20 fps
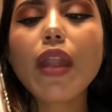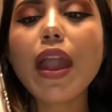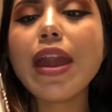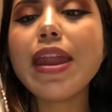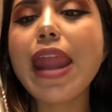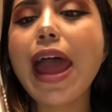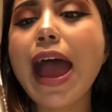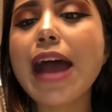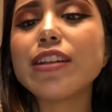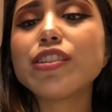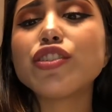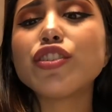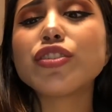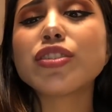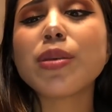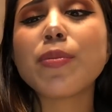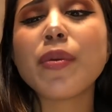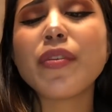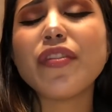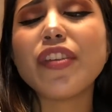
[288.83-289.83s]
and answer
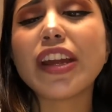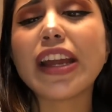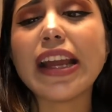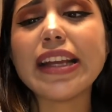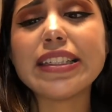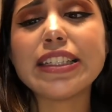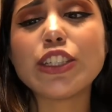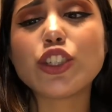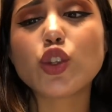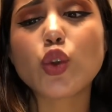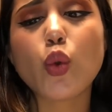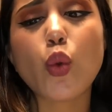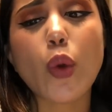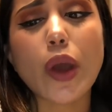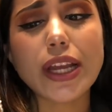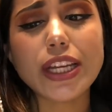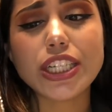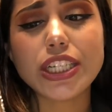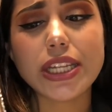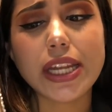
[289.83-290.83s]
some of your guys'
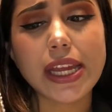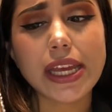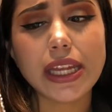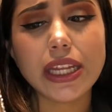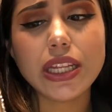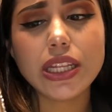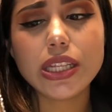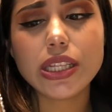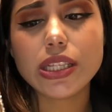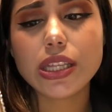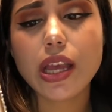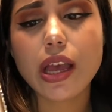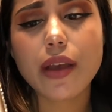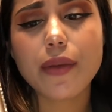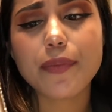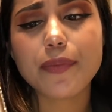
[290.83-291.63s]
questions.